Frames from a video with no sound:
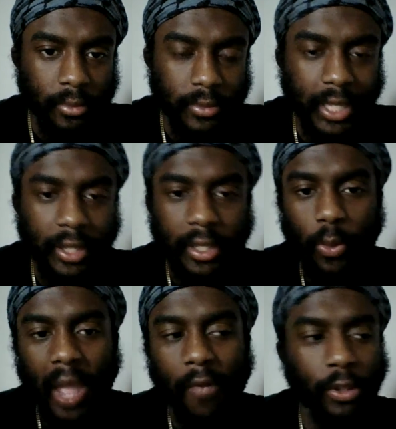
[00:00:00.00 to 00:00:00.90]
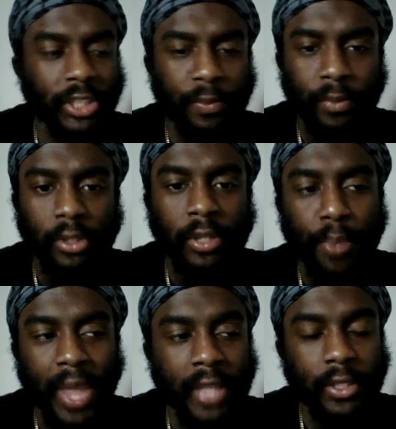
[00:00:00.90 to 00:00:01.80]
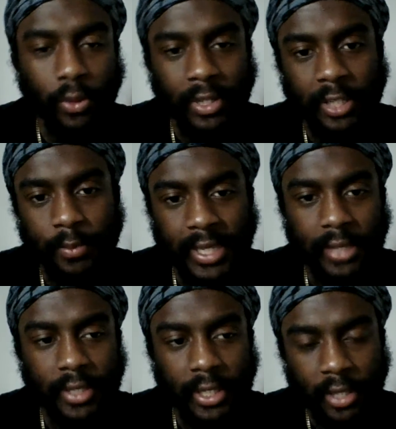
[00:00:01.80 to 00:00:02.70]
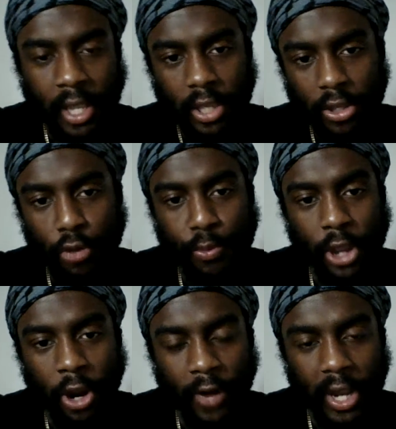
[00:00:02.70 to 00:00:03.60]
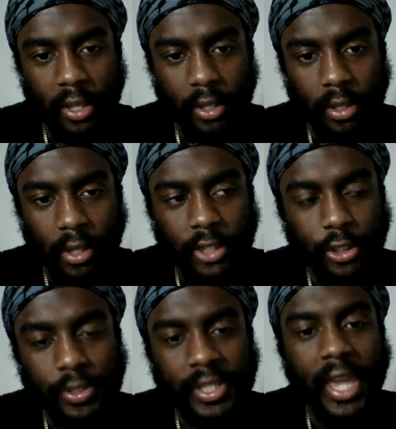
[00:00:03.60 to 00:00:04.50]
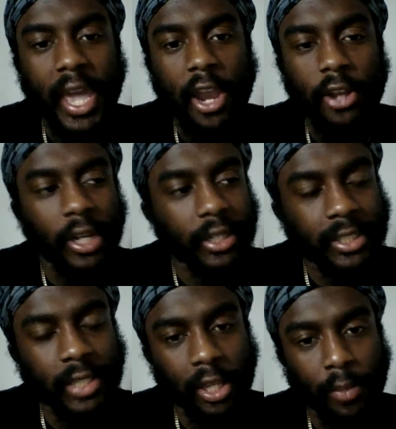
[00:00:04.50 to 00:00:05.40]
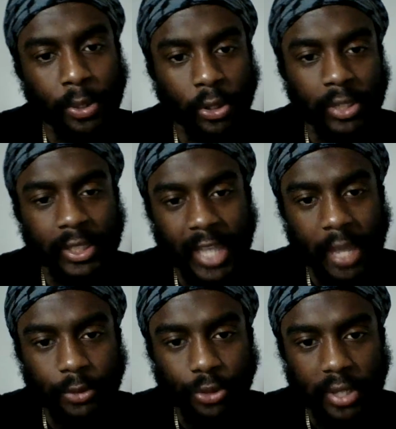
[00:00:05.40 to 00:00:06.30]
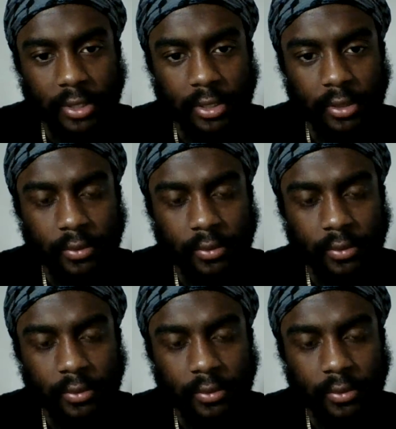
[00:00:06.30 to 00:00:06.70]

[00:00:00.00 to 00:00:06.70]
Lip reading: Telling your wife, well, just throw some pants on and some zits, you'll be all right. Because you scared to tell her to put on a damn dress.